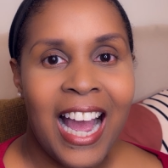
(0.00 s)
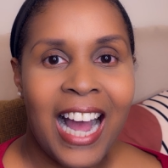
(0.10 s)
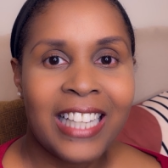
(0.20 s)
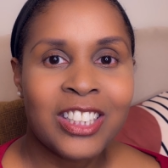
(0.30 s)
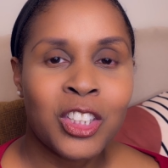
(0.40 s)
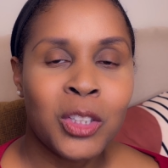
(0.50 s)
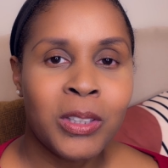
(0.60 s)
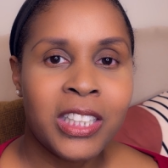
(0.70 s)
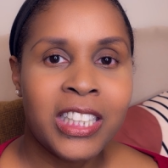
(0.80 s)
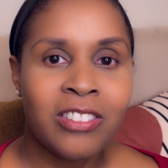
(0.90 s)
And so you
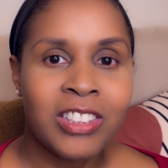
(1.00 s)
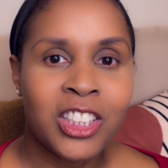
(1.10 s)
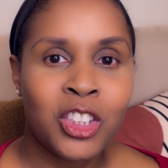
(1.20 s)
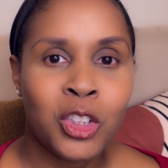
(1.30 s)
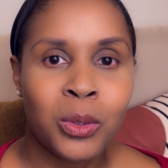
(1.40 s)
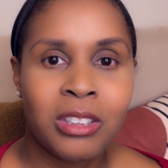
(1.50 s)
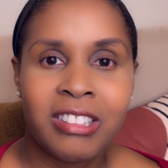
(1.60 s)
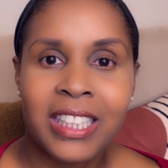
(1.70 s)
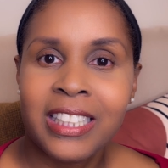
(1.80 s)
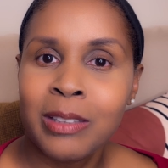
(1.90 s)
want to think of it as
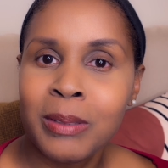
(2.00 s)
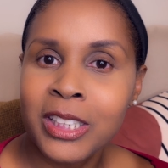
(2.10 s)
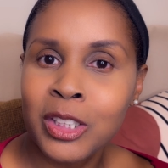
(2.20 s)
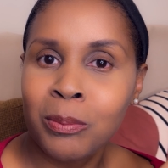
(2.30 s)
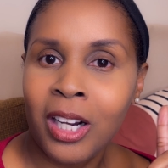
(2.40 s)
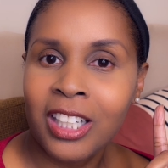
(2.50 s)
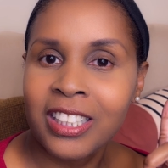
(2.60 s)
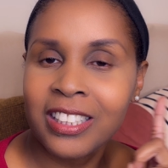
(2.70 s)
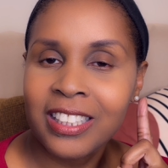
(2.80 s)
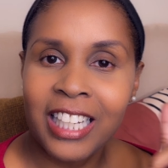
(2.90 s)
jewelry, a little bit of
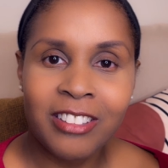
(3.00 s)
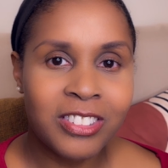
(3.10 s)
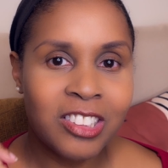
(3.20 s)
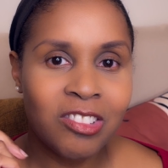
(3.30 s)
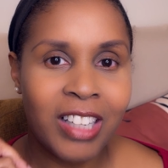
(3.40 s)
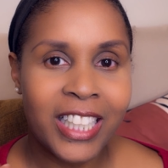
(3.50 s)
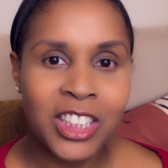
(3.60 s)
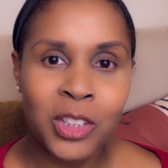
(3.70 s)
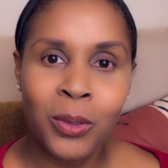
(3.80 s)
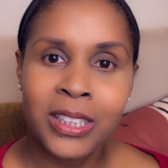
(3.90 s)
sparkle left and
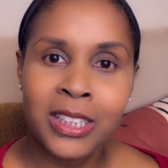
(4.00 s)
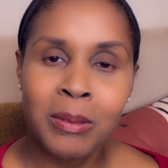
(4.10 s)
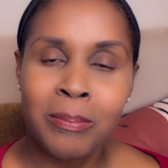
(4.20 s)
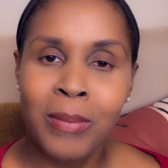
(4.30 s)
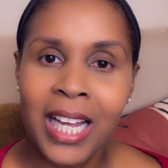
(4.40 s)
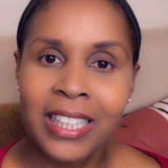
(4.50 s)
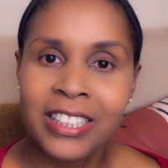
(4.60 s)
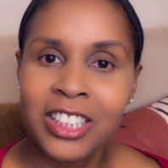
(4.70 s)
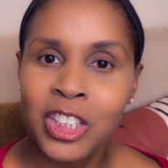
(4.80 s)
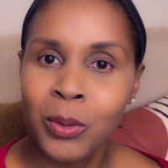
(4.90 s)
right. You want it to be
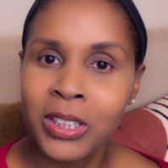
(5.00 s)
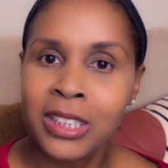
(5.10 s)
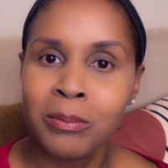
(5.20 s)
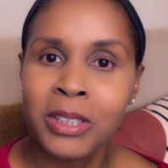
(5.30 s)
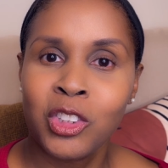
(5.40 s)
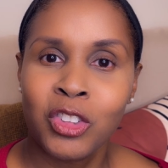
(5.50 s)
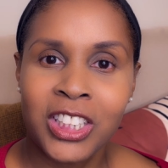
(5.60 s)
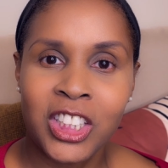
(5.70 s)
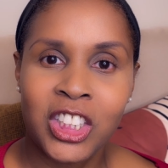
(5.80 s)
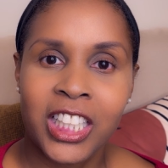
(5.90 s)
balanced. You want it to be
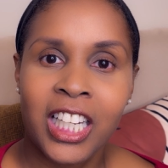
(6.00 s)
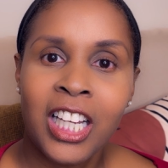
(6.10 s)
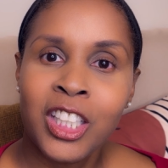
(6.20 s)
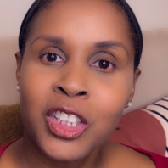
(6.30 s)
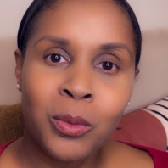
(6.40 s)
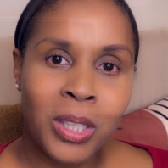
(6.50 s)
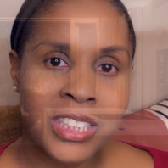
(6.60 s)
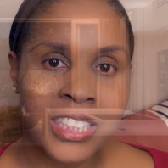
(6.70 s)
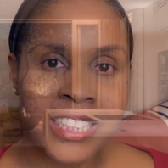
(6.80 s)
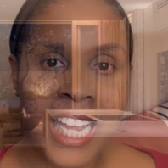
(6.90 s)
strategic. You want it to